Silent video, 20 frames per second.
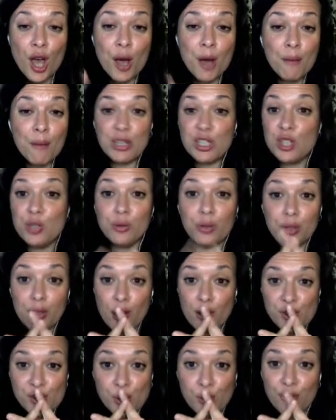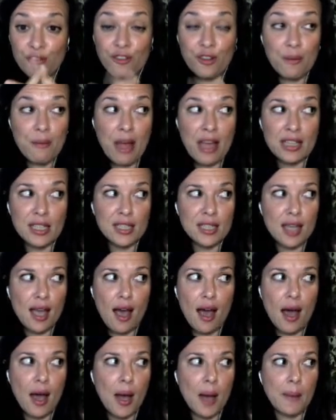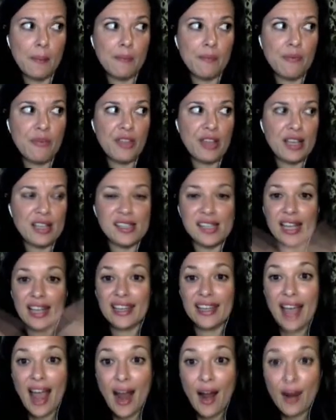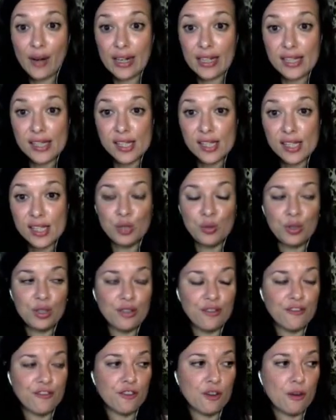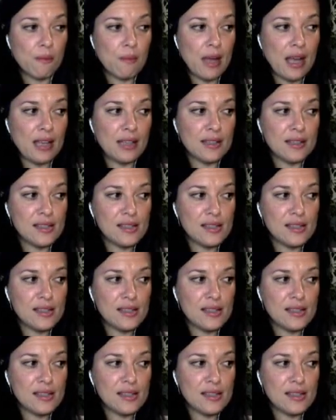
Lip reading: but you can also ferment things like carrots. You can ferment